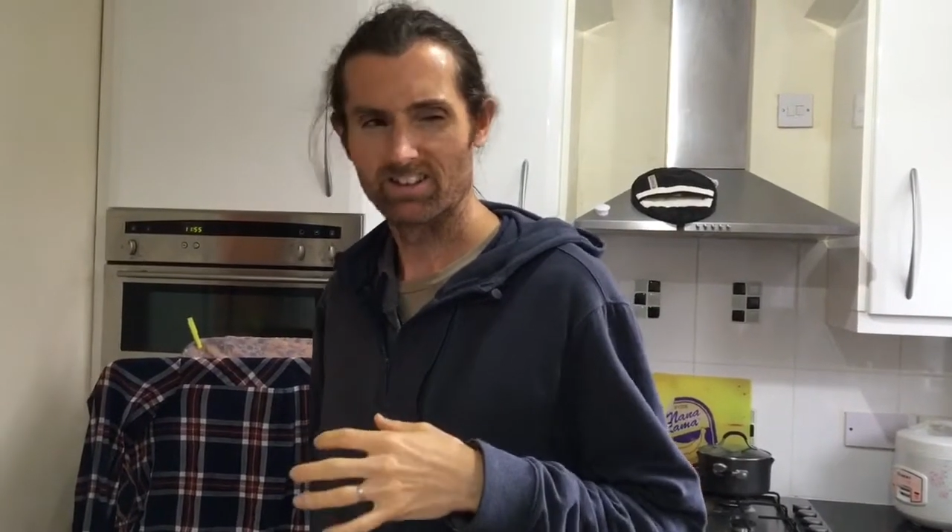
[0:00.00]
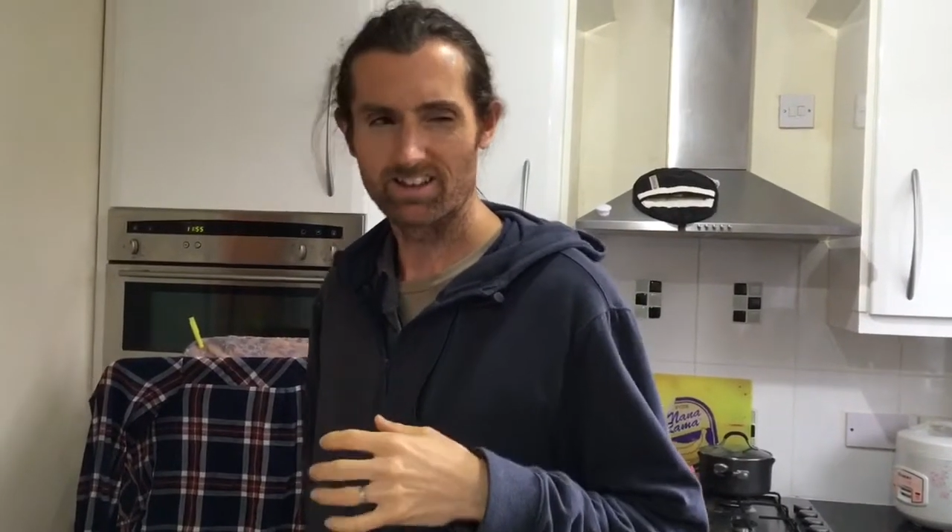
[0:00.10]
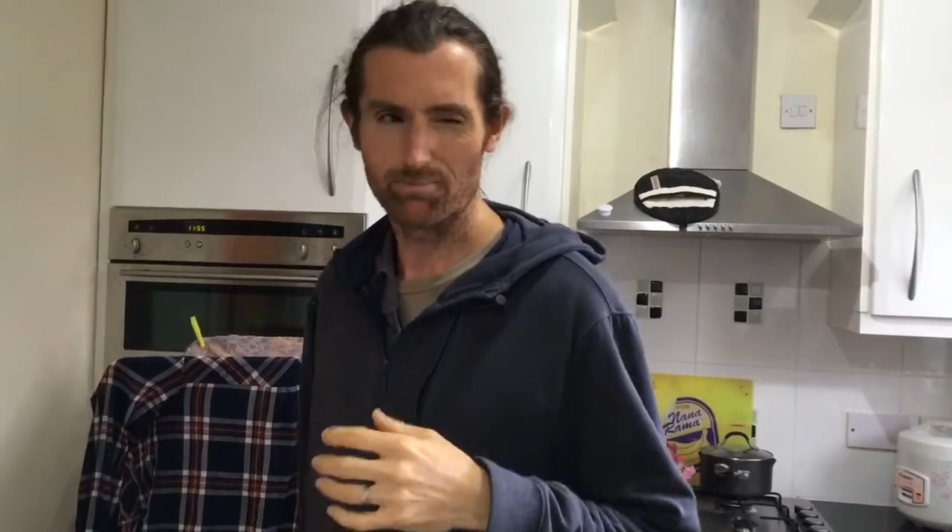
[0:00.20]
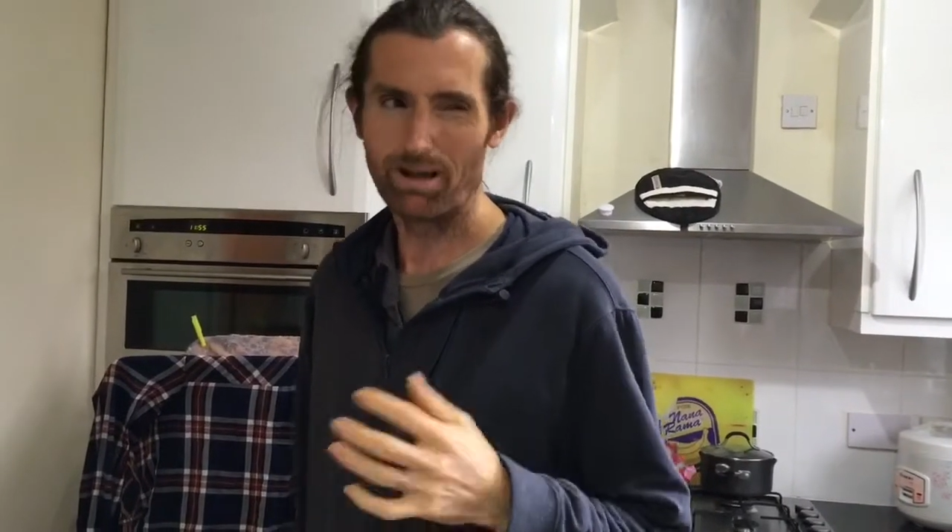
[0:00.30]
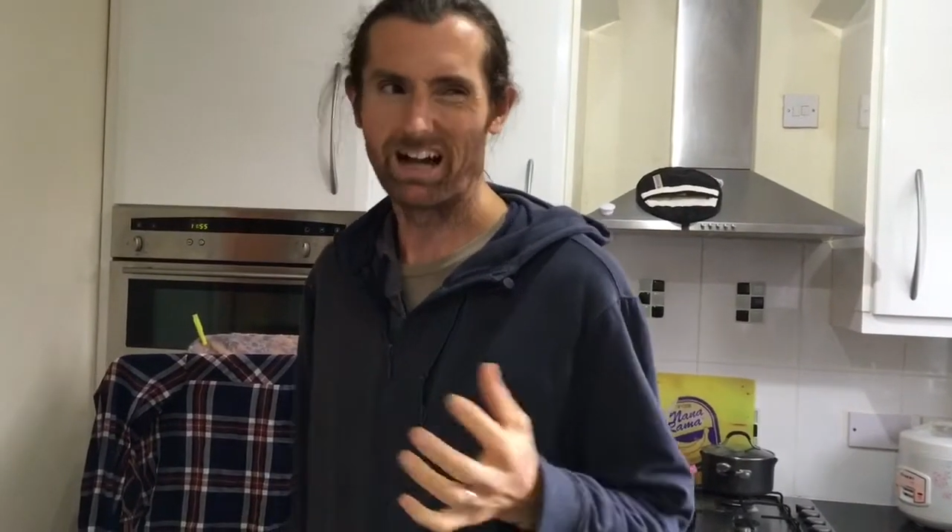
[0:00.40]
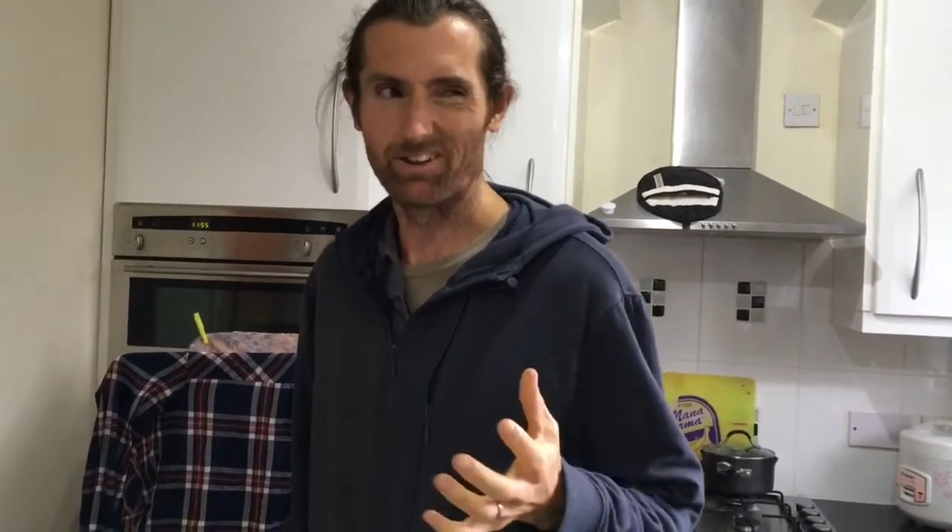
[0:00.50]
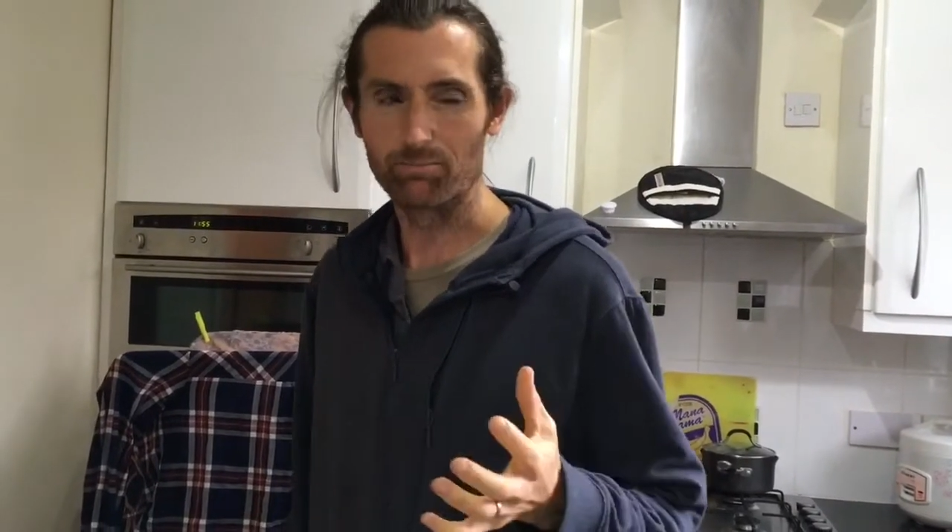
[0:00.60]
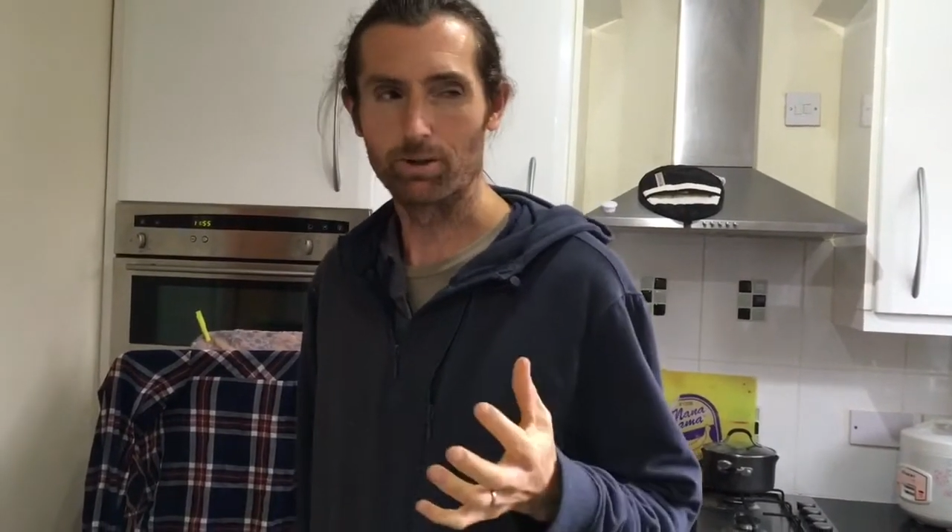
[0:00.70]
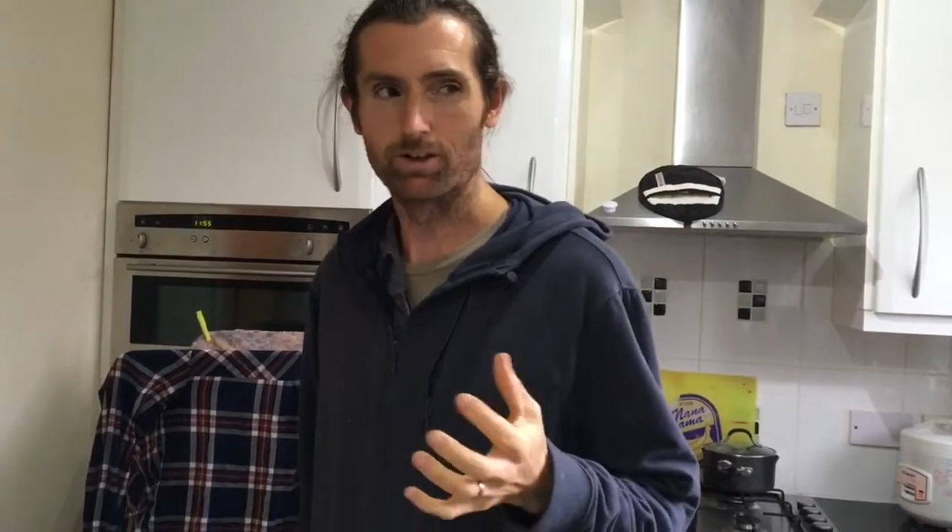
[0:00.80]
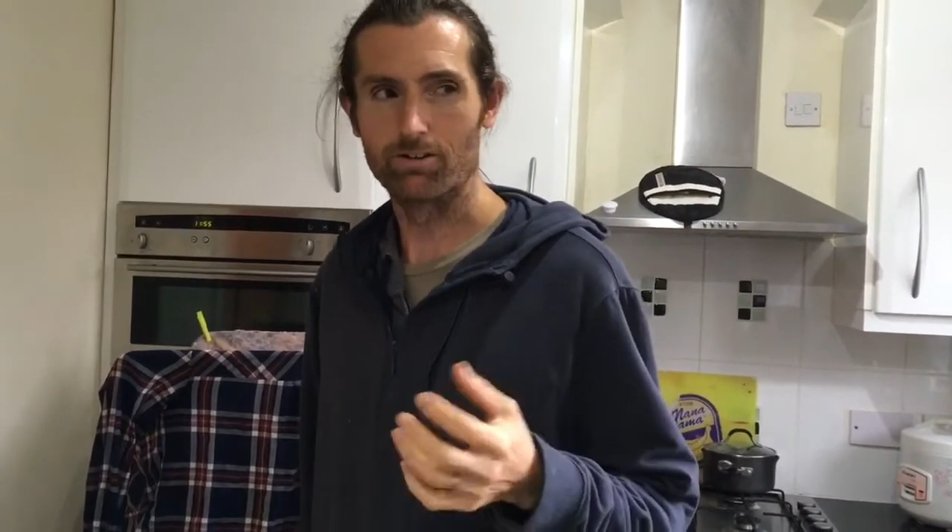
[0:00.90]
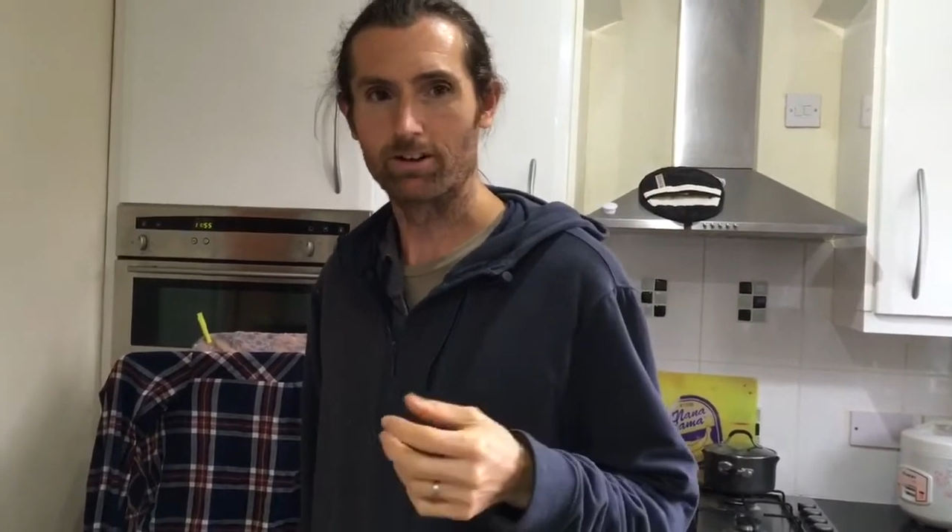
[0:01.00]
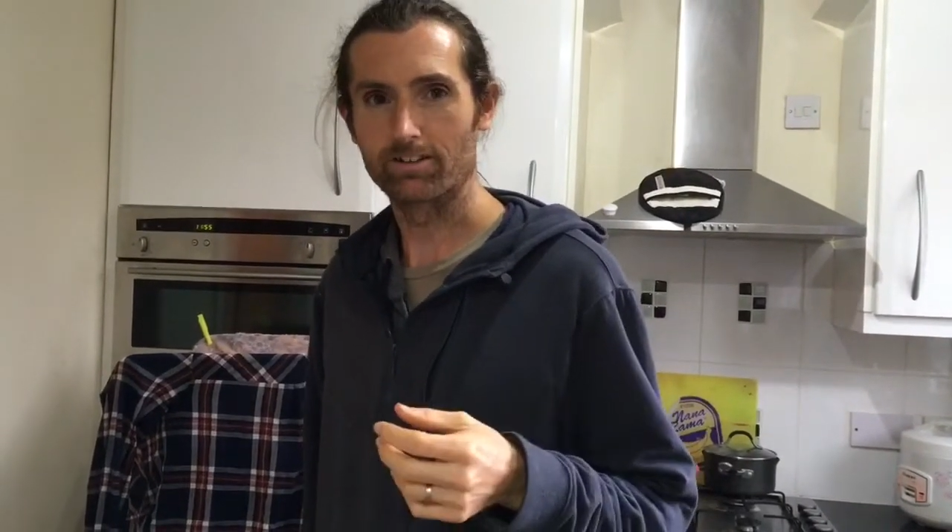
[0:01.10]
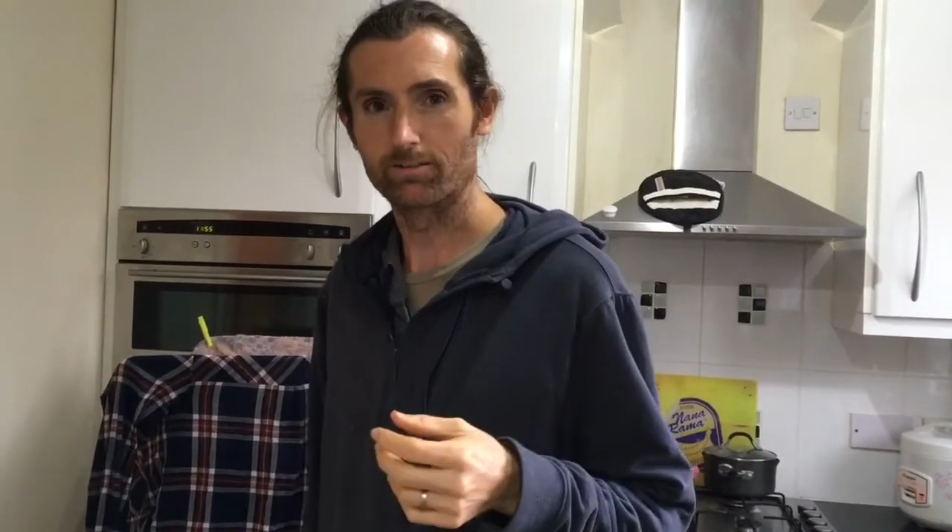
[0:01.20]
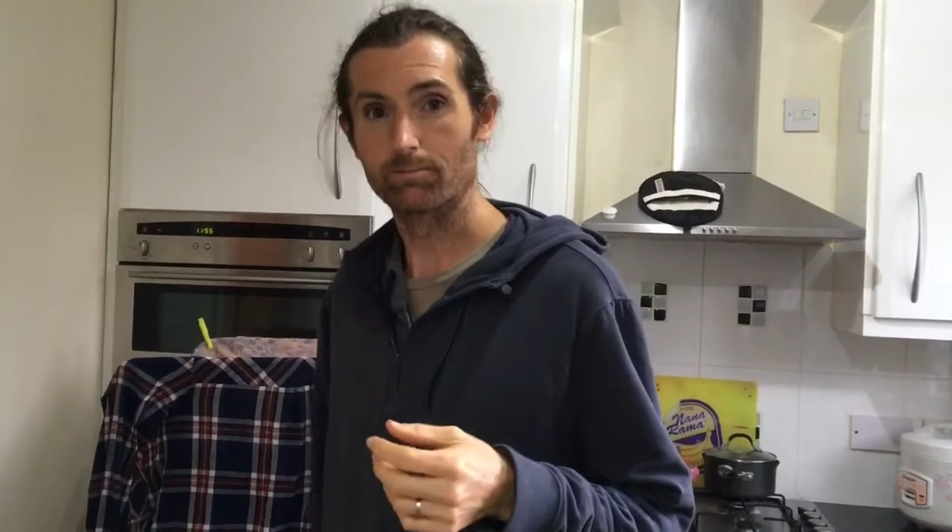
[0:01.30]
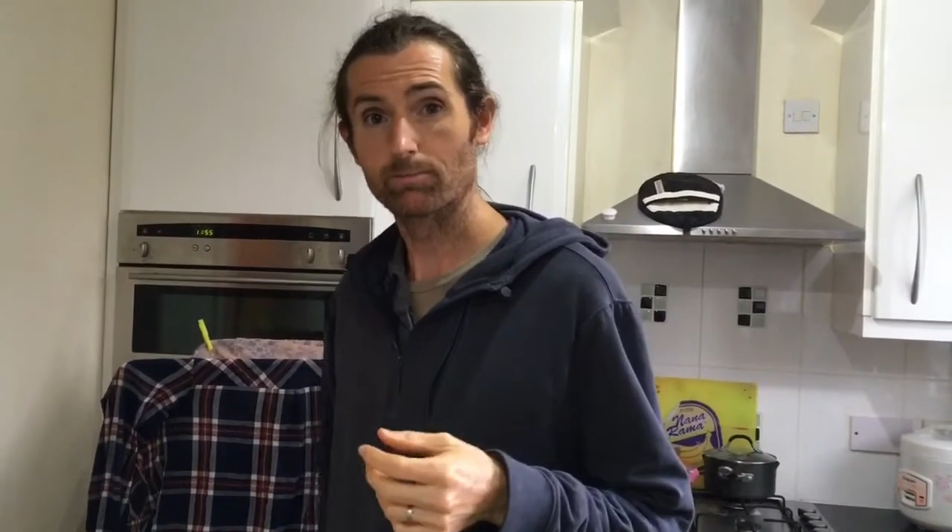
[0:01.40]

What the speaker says: it's a pound per item.